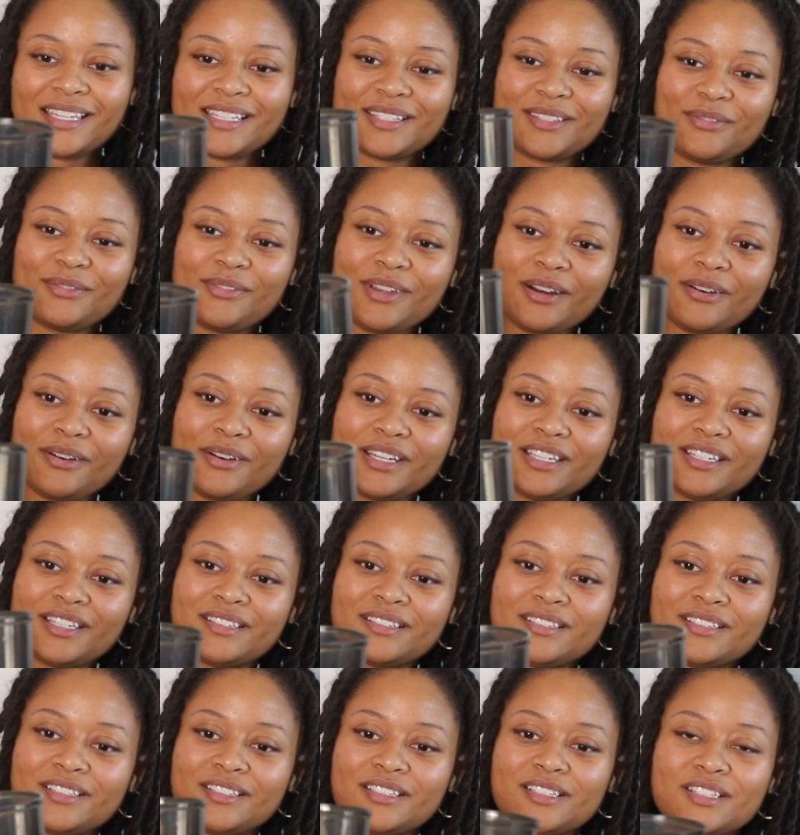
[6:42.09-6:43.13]
It's very
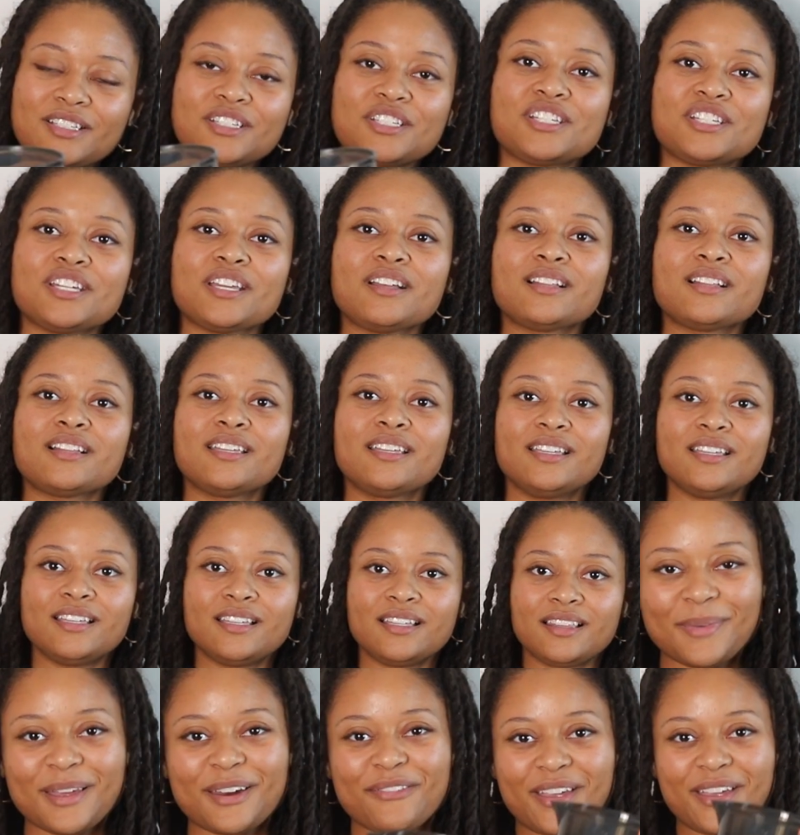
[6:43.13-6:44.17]
jelly.
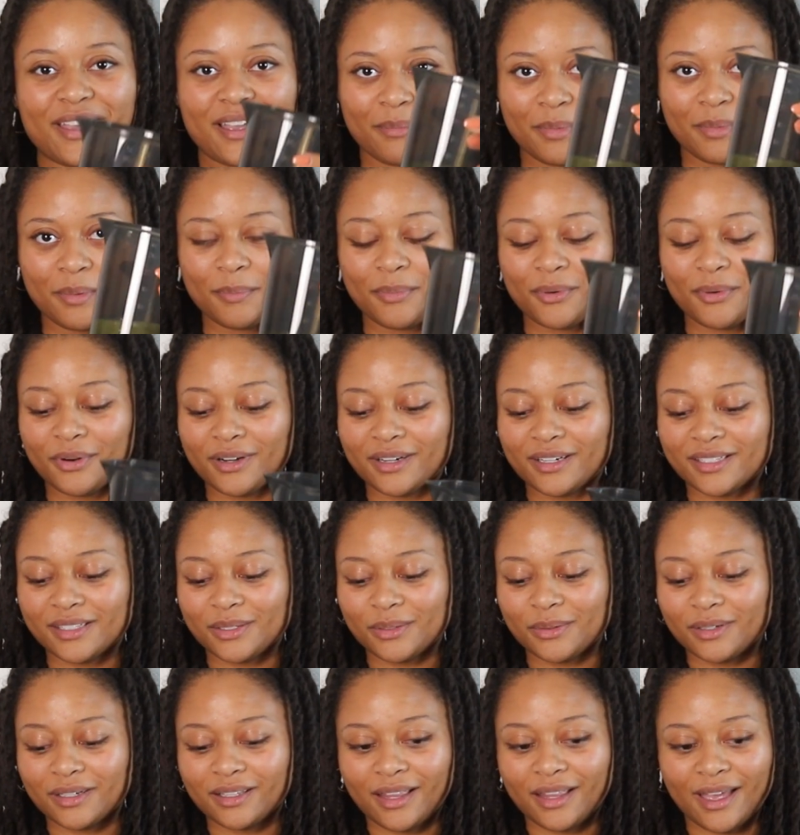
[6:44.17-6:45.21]
Matter of fact, I'm gonna pour it
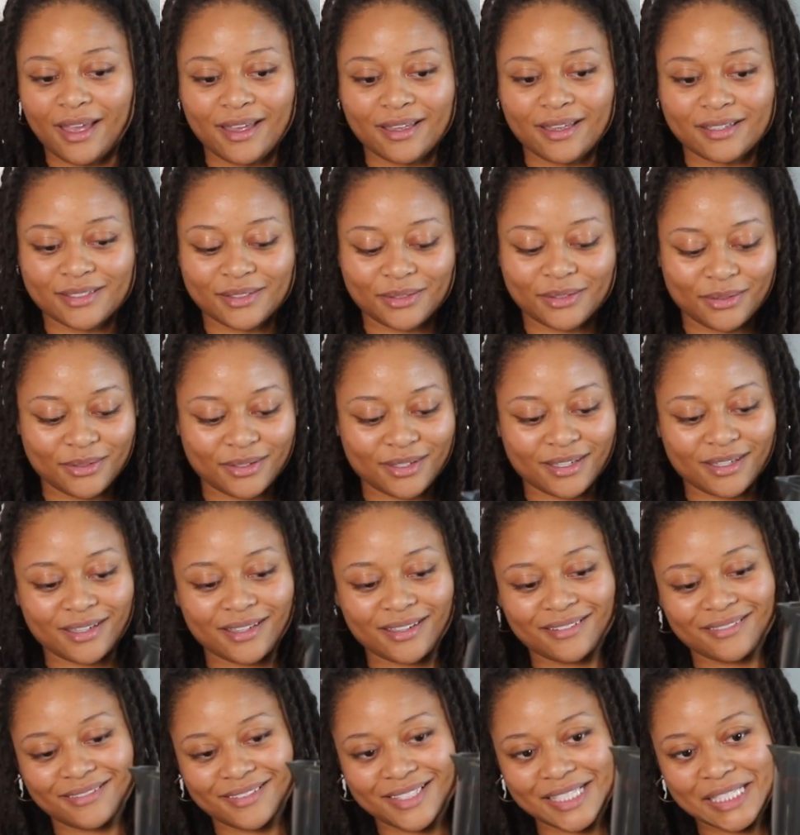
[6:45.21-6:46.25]
into a glass so you could
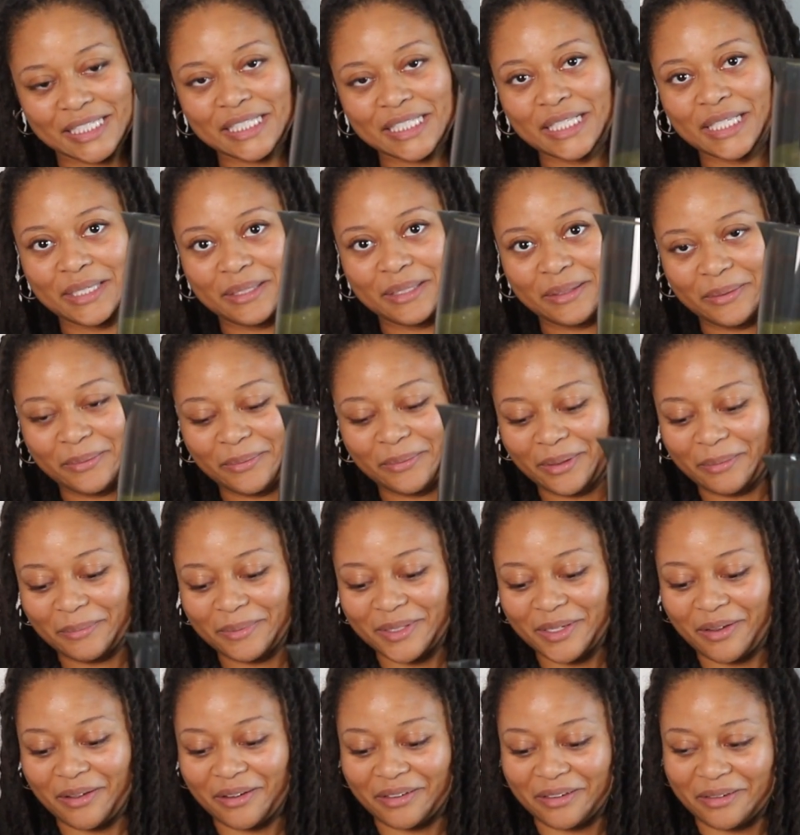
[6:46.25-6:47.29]
see what I'm
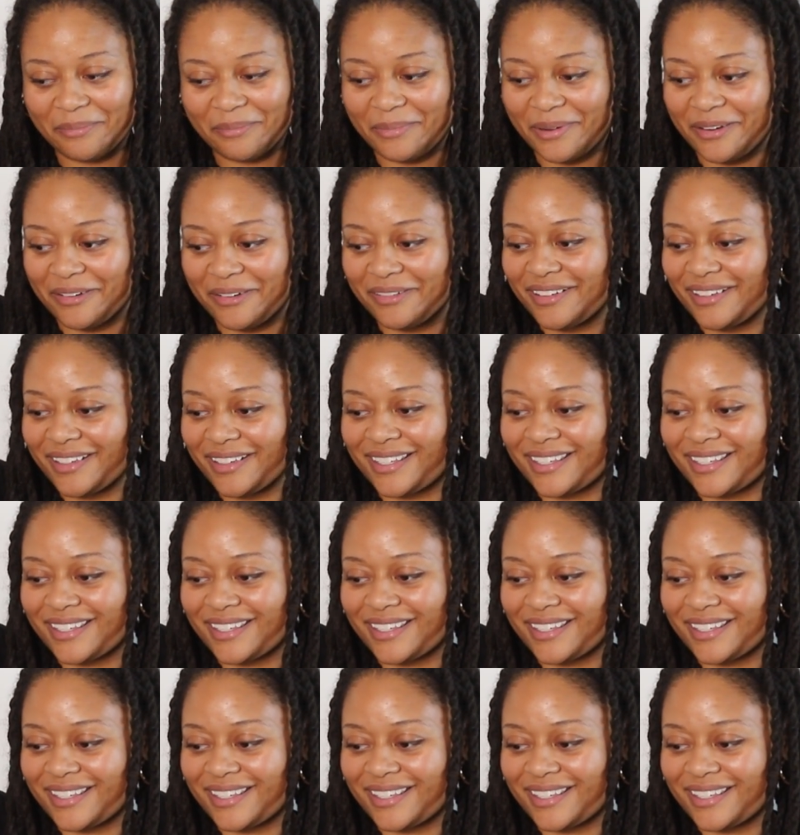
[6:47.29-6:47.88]
talking about.